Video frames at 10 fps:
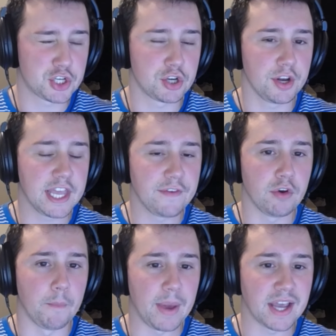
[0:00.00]
should give you
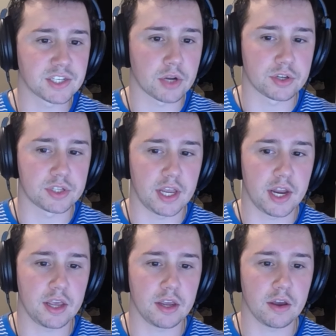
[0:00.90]
a base
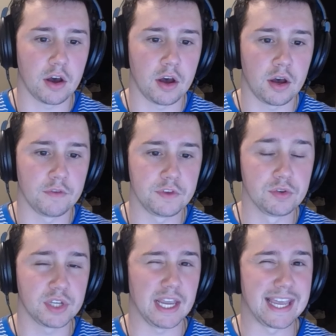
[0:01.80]
understanding of
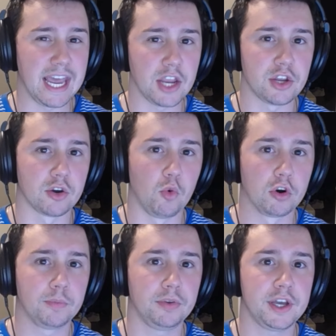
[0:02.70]
using Git in your
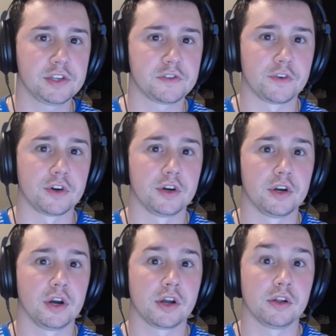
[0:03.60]
workplace
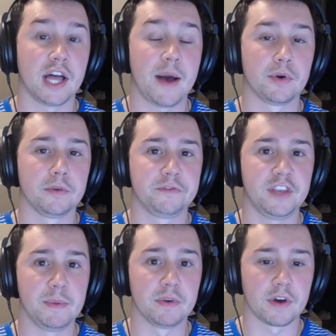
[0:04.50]
for collaborative
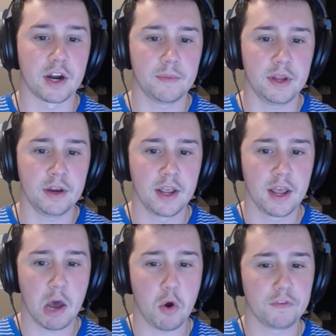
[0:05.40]
team environment.
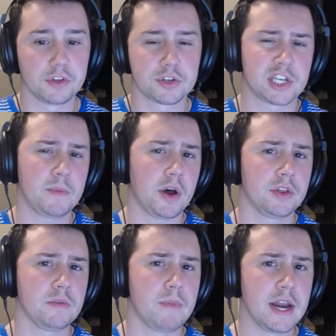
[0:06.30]
However, there's some
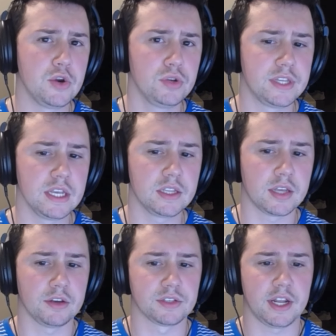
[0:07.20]
other minute
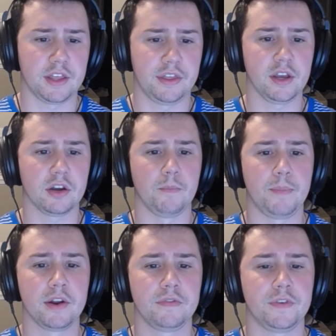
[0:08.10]
details that I think are
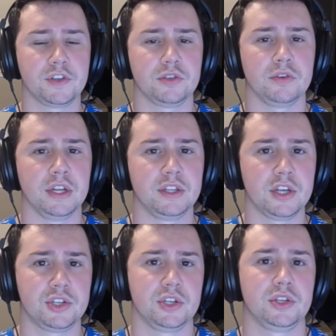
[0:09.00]
beneficial in
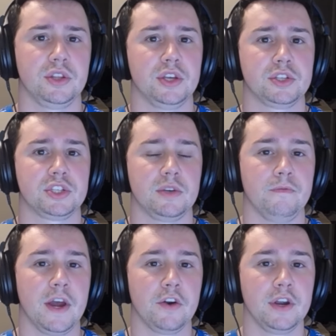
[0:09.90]
addition to this
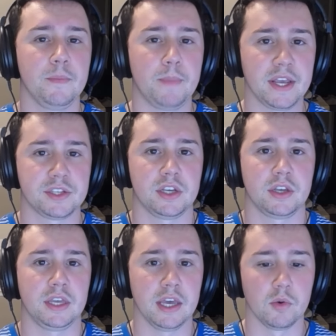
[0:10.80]
very basic Git